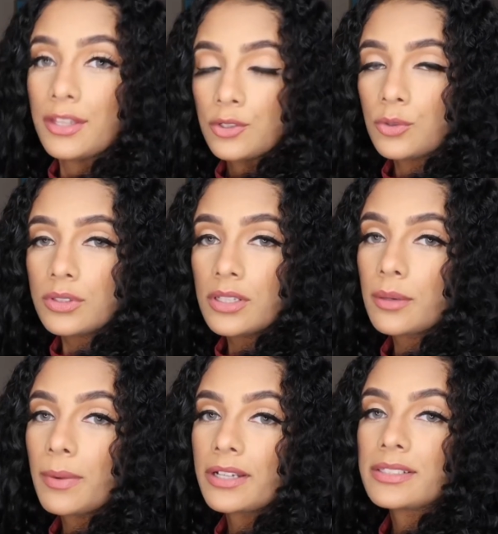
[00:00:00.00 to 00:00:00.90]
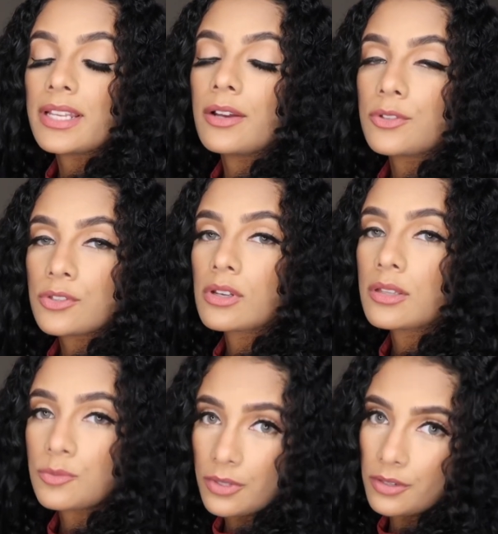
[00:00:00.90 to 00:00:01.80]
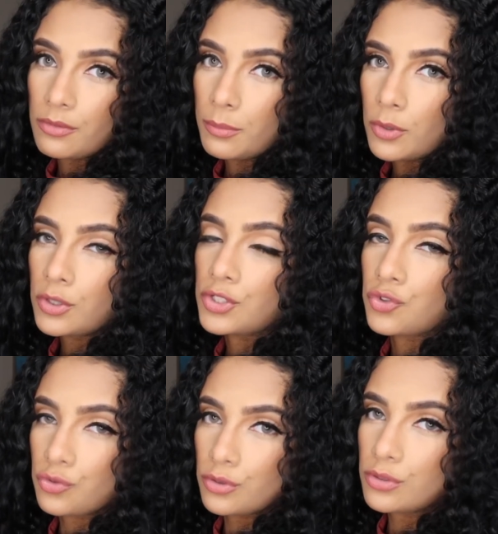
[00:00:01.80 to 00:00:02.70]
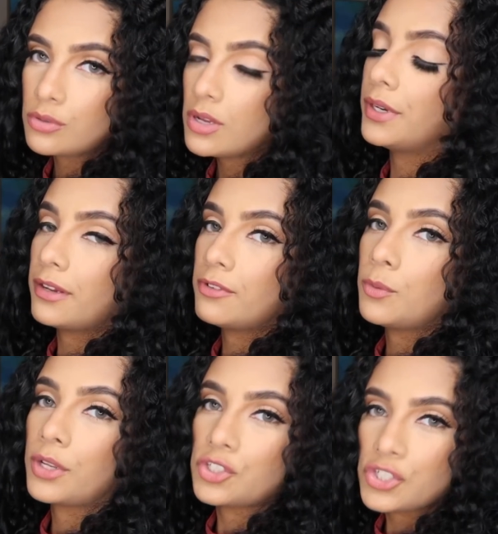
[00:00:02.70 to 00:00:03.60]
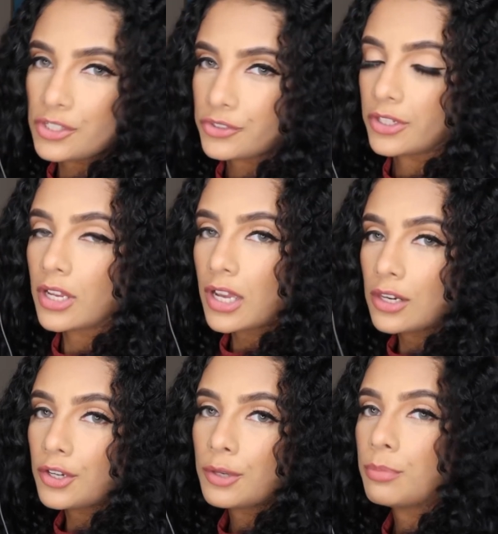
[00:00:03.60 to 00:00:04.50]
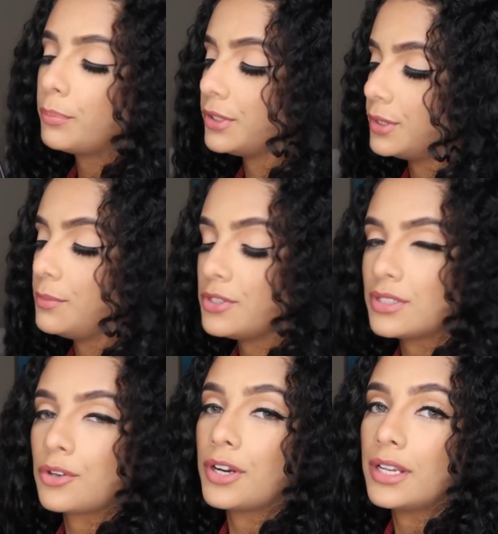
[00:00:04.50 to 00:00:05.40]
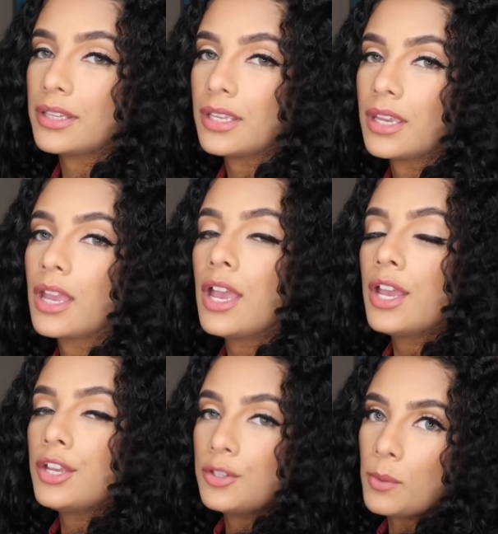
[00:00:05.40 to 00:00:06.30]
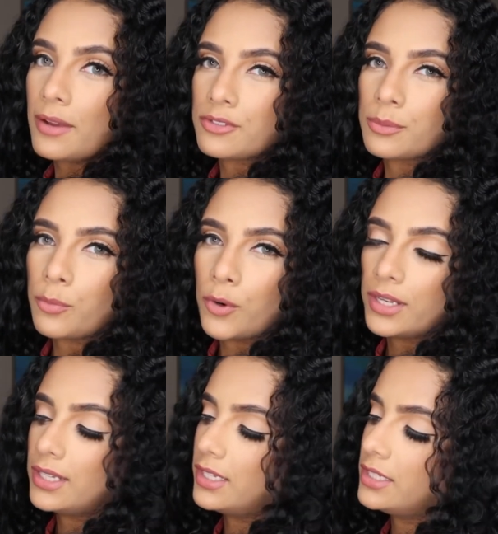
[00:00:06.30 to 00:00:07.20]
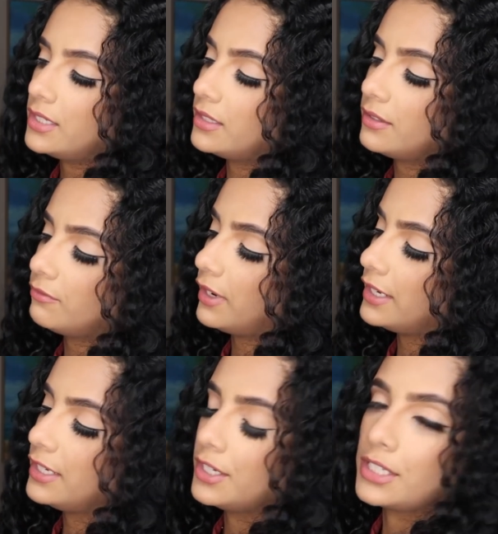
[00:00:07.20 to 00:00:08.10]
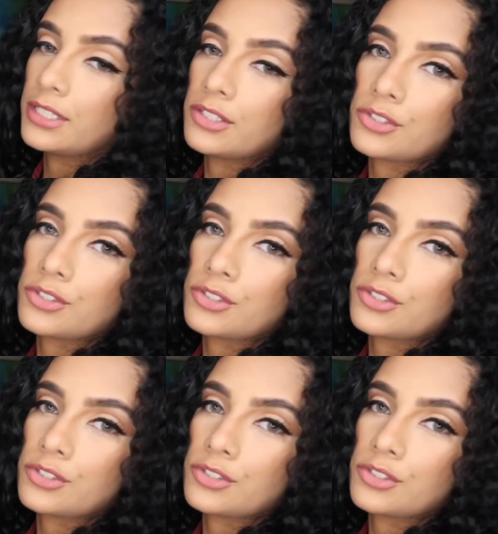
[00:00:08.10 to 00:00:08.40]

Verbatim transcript: And the cool thing about it is that it also comes with a remote control. Whenever you want to change the color, put the music or anything, you have to point it right here in this